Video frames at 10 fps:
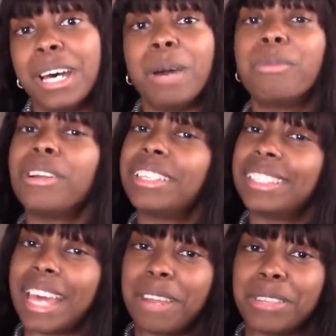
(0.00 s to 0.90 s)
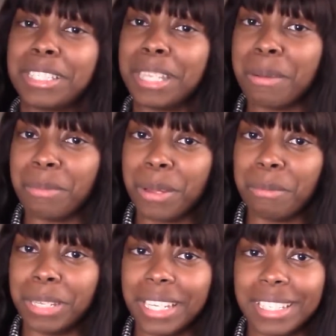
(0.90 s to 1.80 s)
Upwork is kind of a step
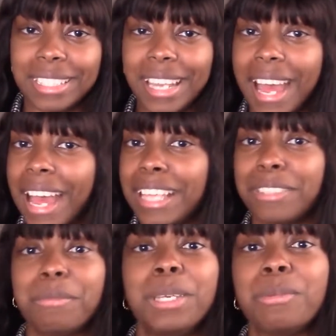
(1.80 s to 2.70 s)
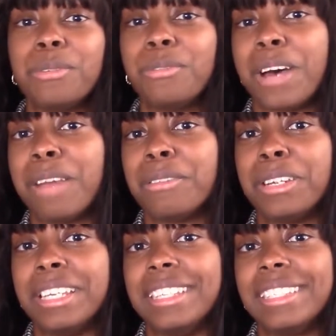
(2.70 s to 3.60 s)
up, because in the eyes of people,
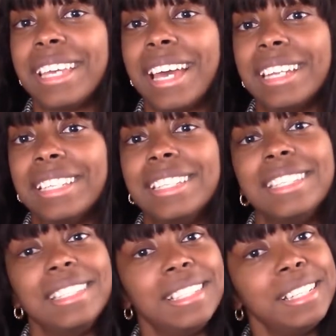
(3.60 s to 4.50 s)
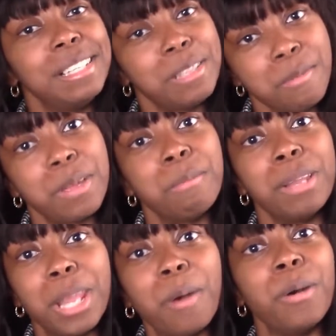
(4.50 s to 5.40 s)
Fiverr is kind of a little bit
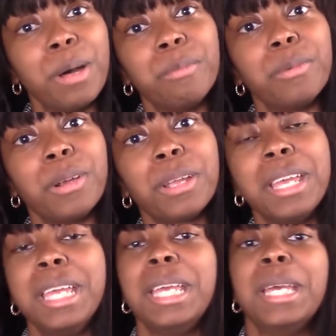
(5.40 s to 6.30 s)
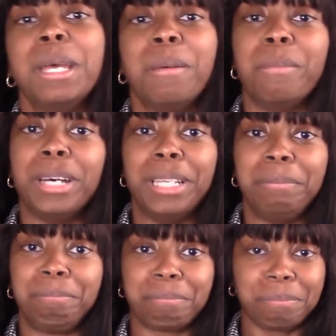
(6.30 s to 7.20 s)
below Upwork. But